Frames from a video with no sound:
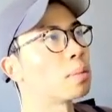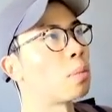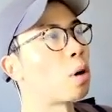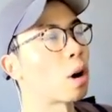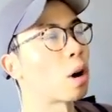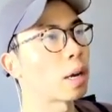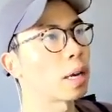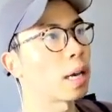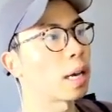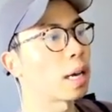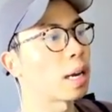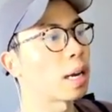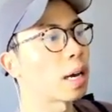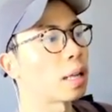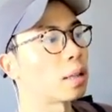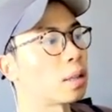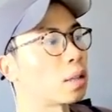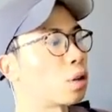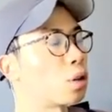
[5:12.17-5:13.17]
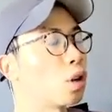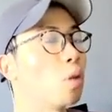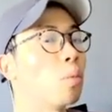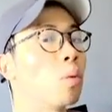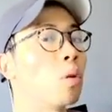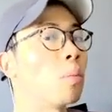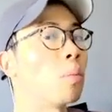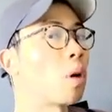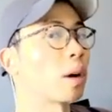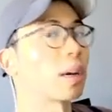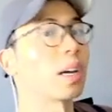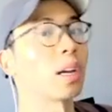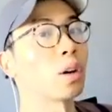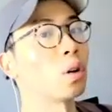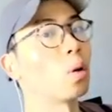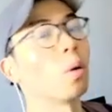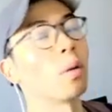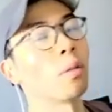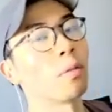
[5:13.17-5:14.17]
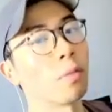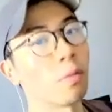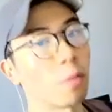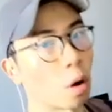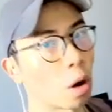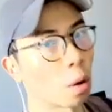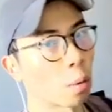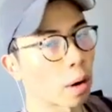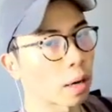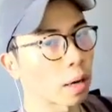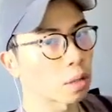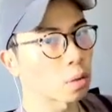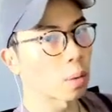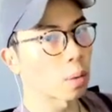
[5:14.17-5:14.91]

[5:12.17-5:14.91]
market and the global market going forward as